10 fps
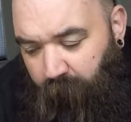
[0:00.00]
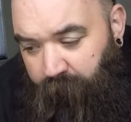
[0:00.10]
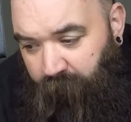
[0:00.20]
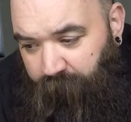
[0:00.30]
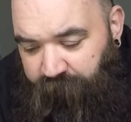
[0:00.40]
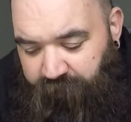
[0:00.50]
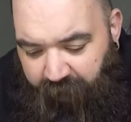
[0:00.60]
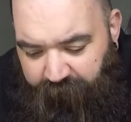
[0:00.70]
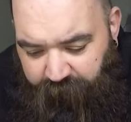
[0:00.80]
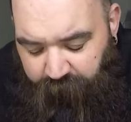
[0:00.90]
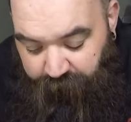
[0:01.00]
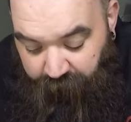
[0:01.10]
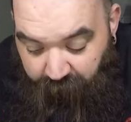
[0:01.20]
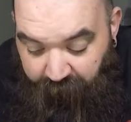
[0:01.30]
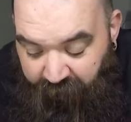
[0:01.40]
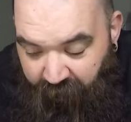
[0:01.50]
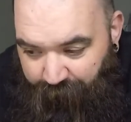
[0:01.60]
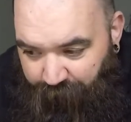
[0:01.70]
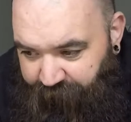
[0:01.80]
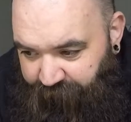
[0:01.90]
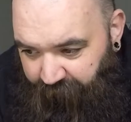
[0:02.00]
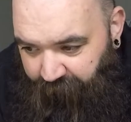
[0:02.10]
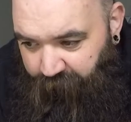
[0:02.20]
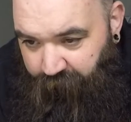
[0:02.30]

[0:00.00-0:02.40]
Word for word: built the chassis using about ninety percent